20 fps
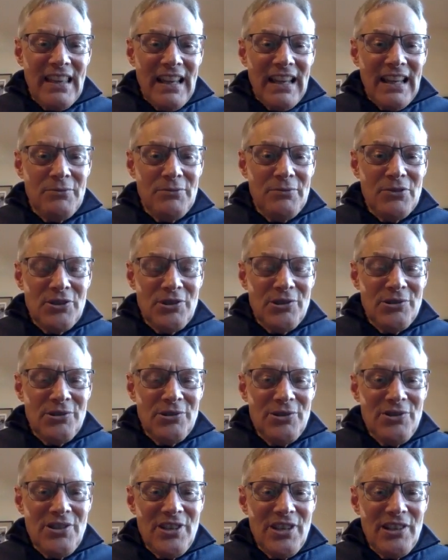It was
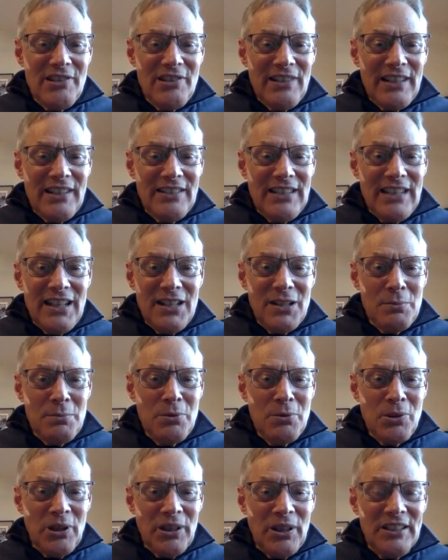cruising around the
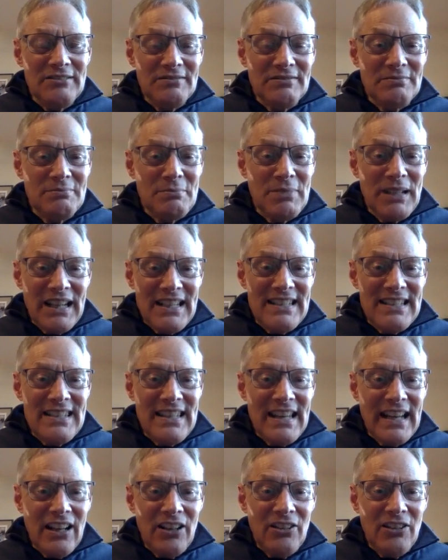airport by
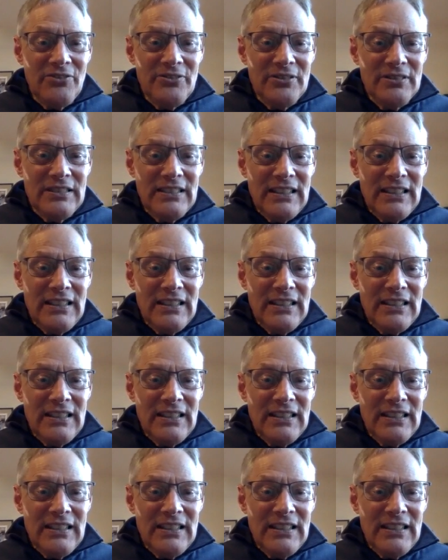itself,